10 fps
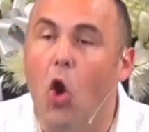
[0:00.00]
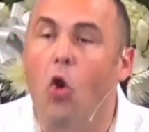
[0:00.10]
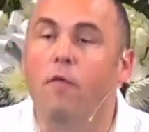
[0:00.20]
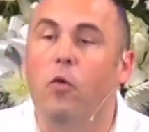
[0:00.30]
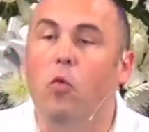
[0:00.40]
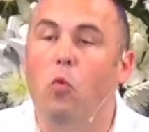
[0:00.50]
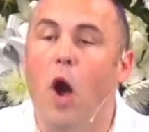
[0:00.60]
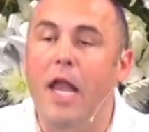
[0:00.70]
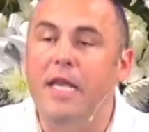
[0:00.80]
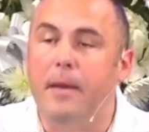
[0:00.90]
over
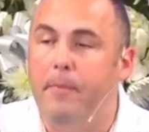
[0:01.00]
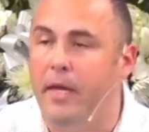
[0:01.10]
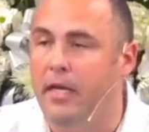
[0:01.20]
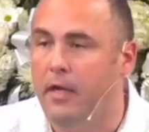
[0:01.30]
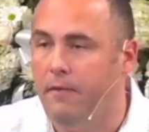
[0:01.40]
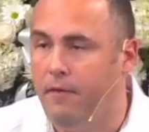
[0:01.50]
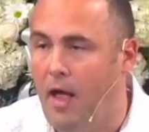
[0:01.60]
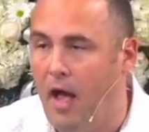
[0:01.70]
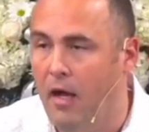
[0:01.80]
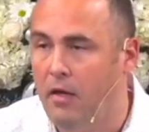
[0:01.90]
one dependent
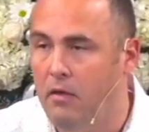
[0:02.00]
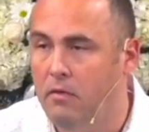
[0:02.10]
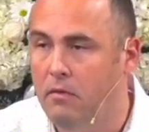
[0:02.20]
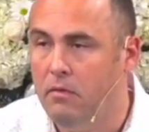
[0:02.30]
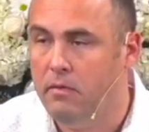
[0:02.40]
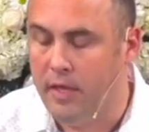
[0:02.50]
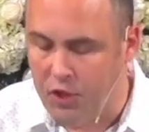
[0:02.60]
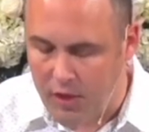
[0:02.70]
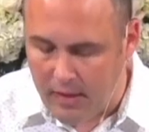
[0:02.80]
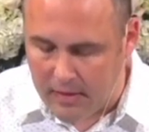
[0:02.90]
flock.
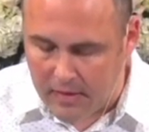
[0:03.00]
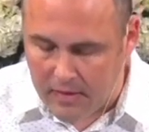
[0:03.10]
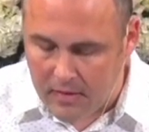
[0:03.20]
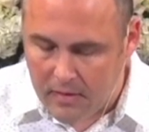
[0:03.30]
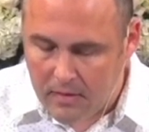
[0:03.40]
That's Jesus.